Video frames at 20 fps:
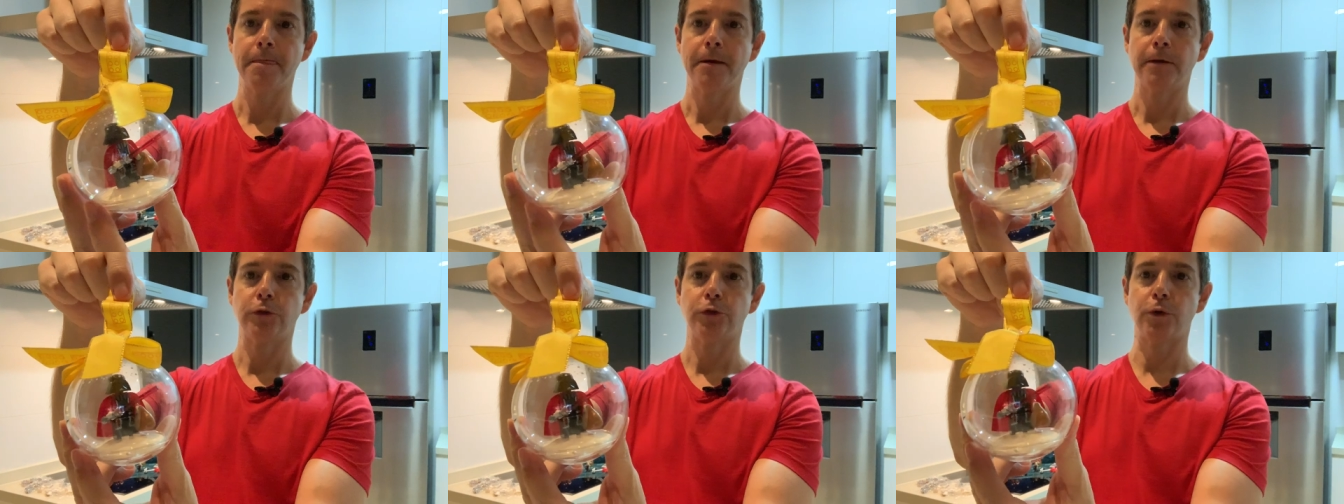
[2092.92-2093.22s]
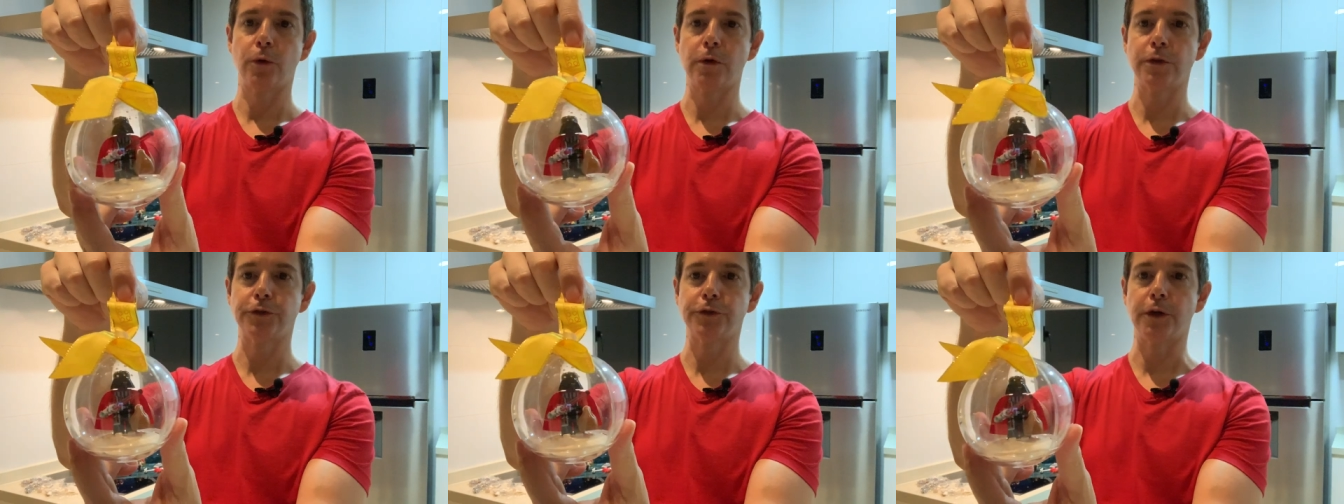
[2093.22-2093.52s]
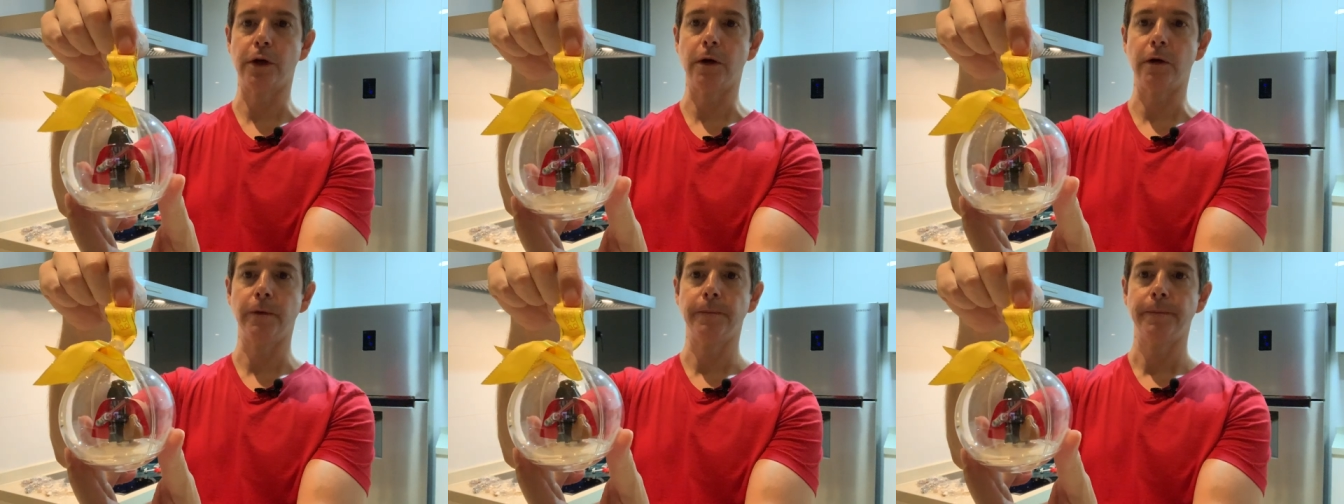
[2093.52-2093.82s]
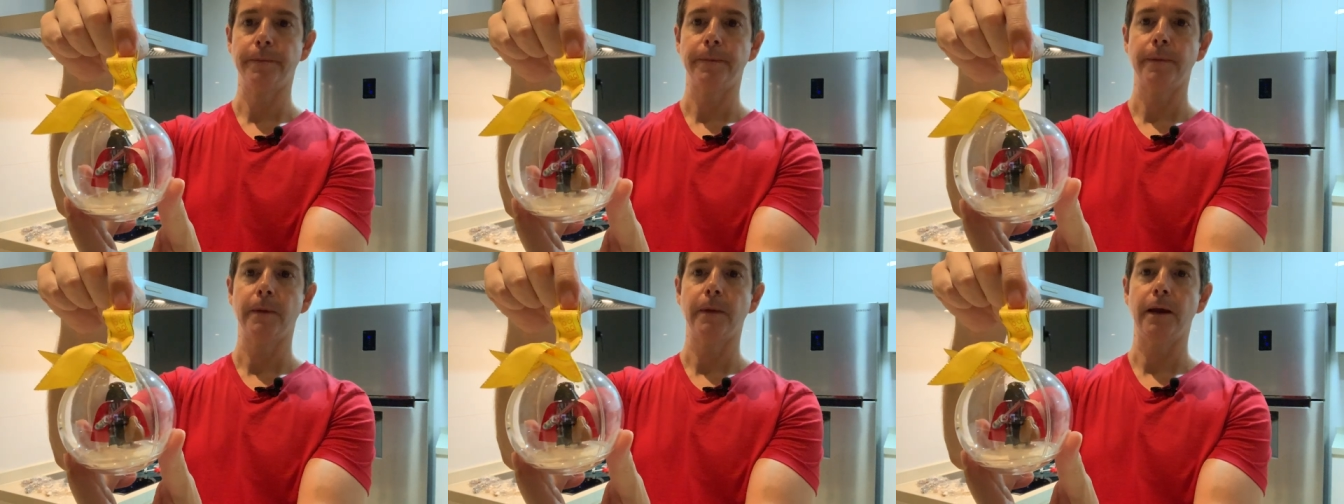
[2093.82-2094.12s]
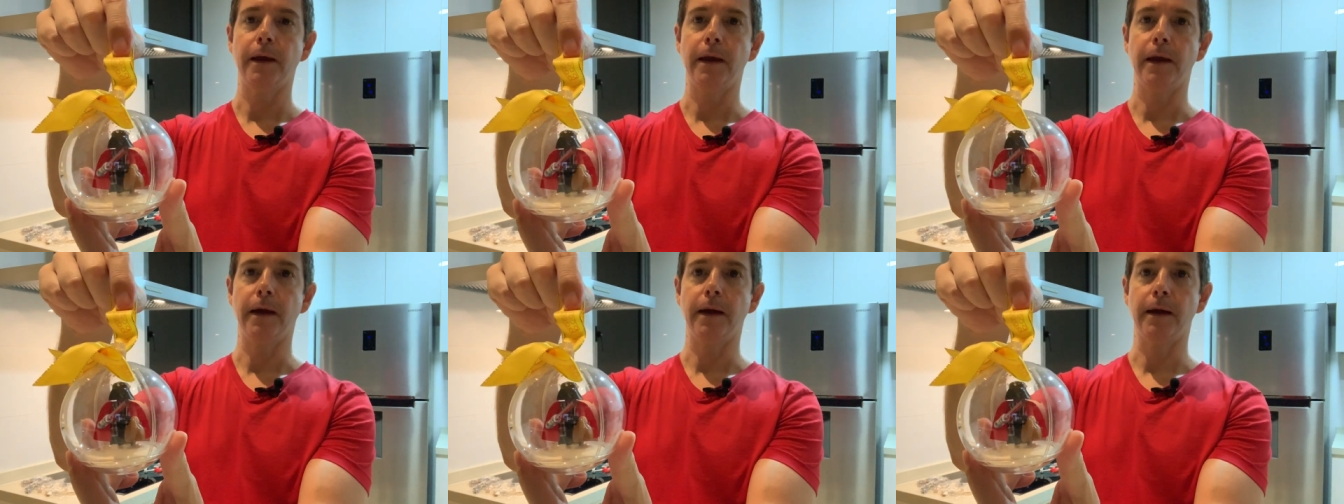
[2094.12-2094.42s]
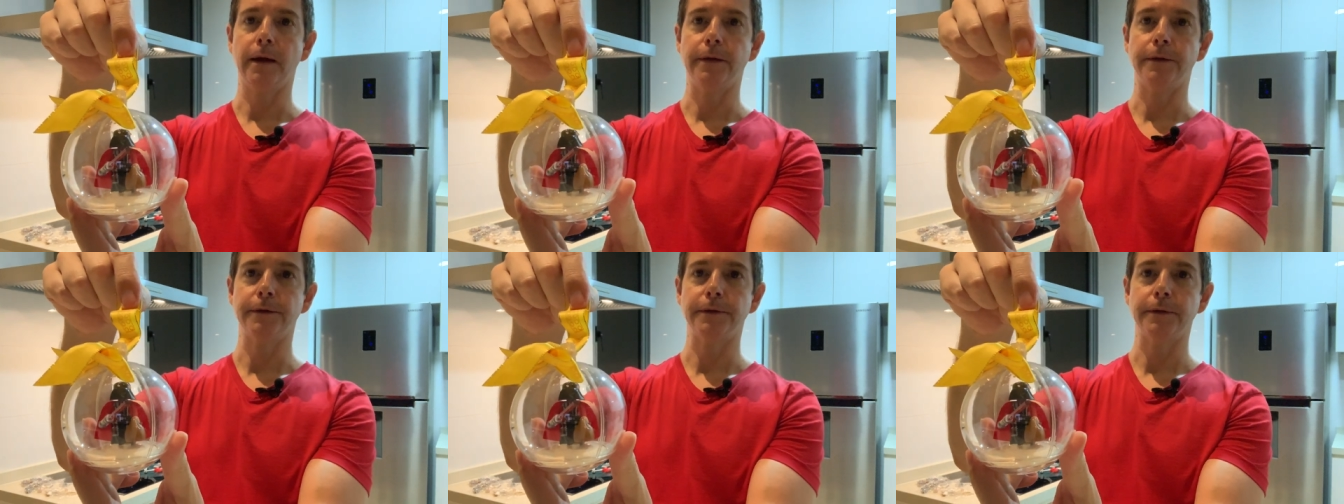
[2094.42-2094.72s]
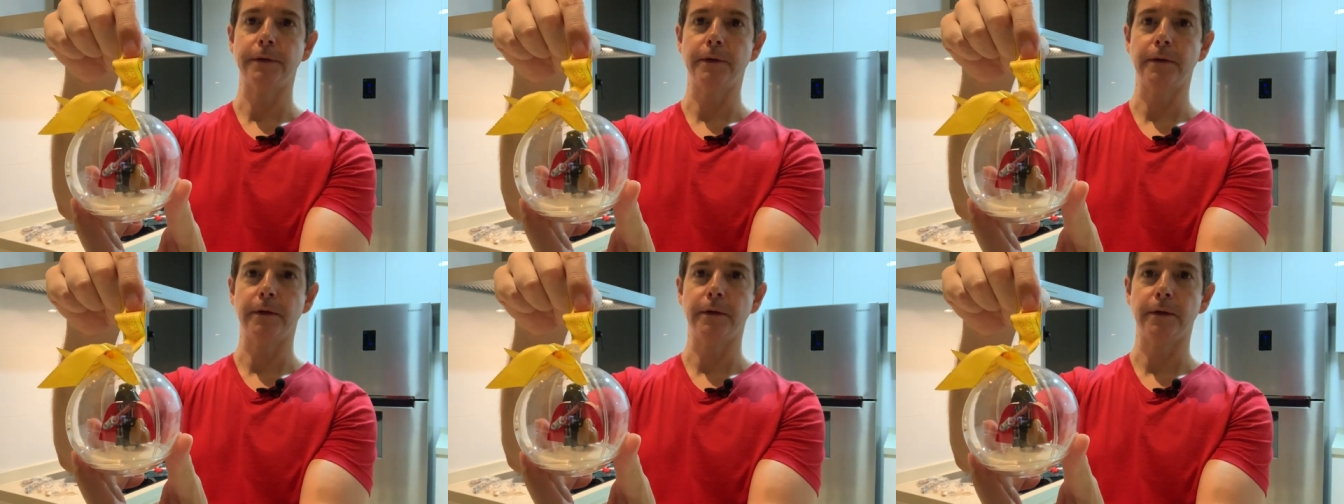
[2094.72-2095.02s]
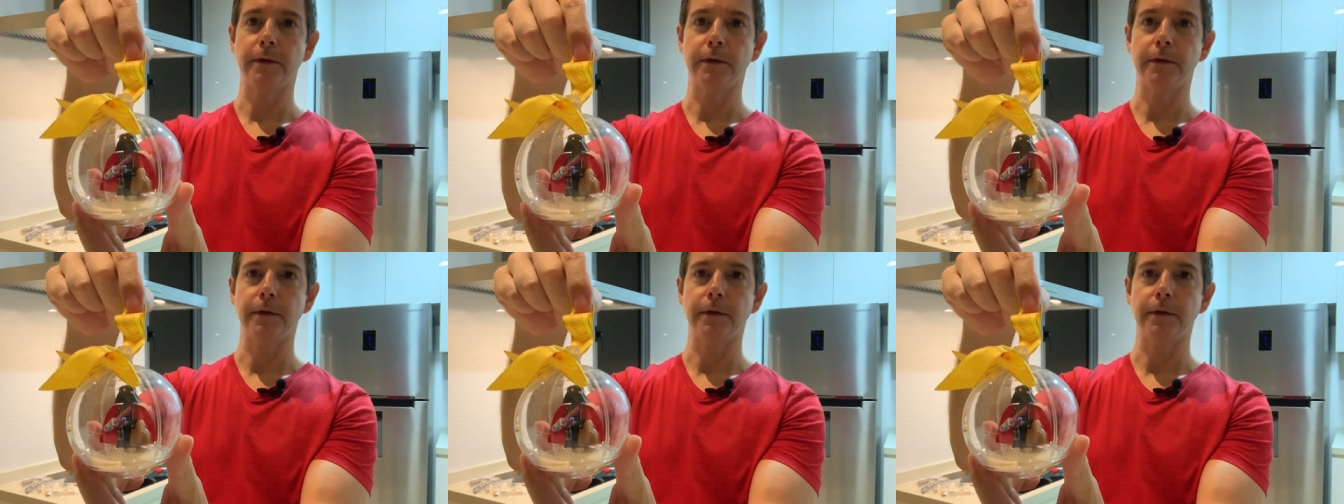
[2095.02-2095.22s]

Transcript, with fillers: torso and, uh,